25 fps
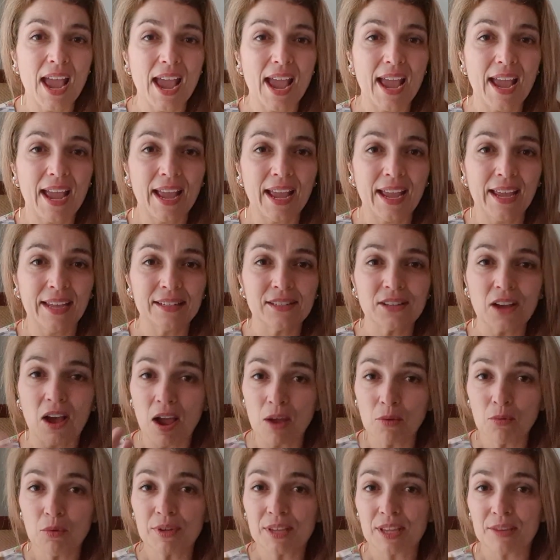and
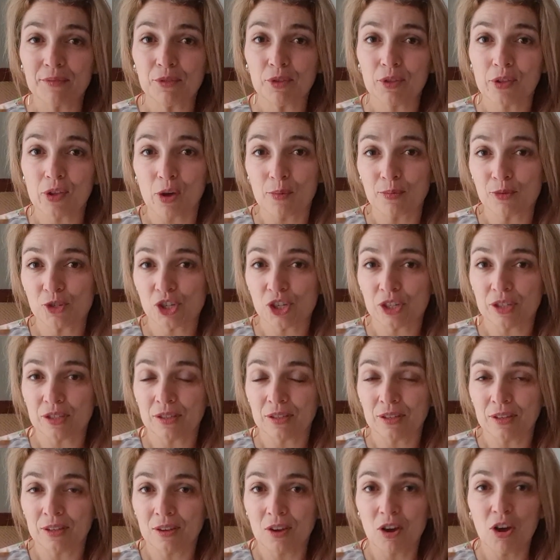I will give you the
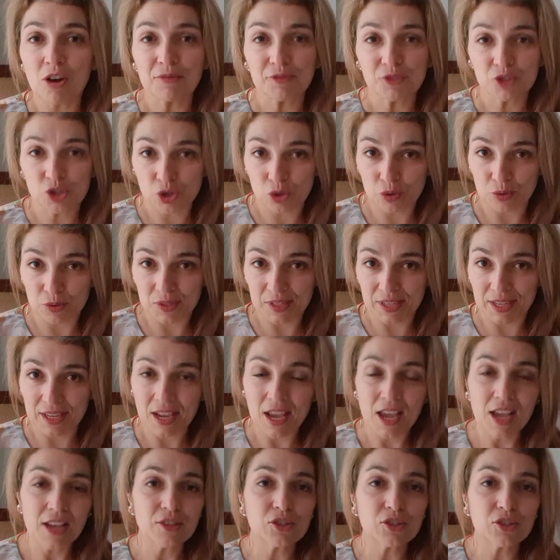option of choosing.